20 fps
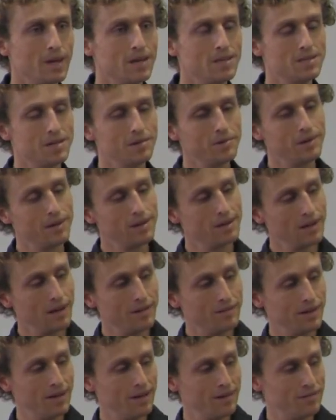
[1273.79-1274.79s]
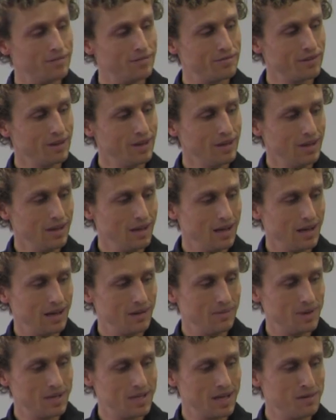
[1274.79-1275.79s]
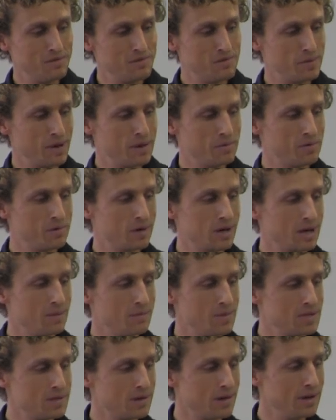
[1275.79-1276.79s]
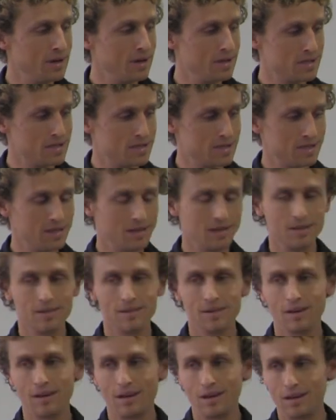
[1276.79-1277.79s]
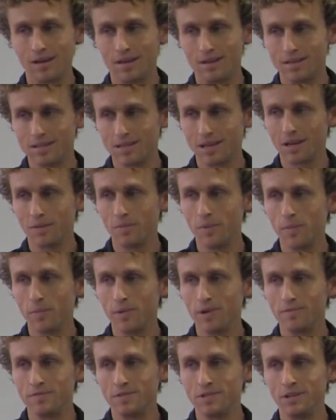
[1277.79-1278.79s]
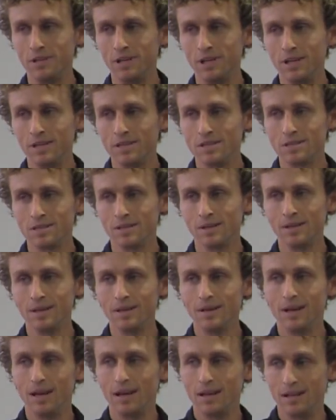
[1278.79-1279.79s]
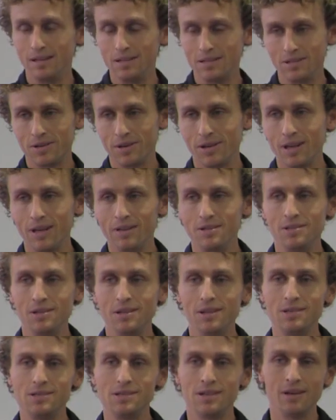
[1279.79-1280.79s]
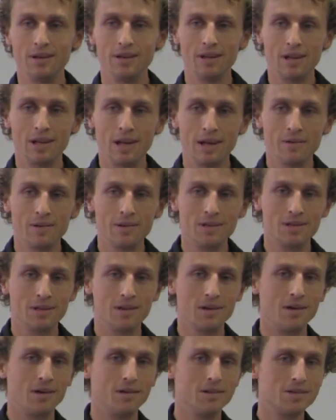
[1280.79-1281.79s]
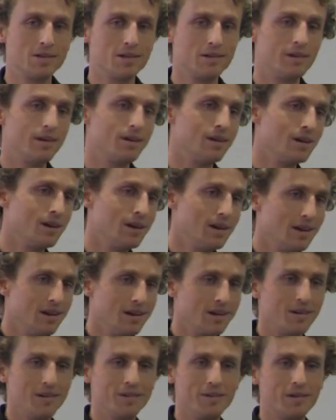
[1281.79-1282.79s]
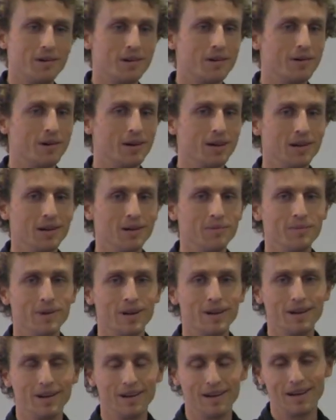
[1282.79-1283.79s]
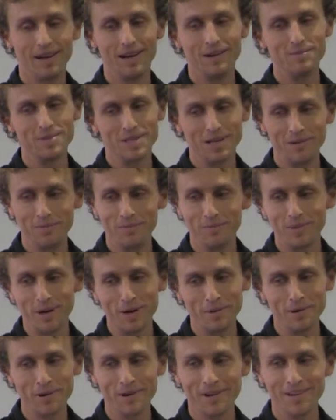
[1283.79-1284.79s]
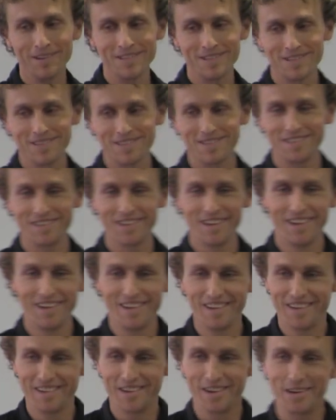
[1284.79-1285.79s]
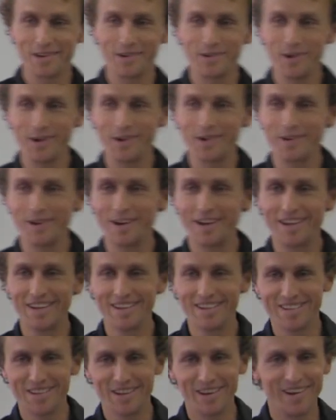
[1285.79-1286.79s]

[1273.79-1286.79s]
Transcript: And so we'd love it if a team of people would come and join us. It's a commitment of 2 years. And during that 2 years, you learn the language and the culture and go through a curriculum that some Bible colleges accredit.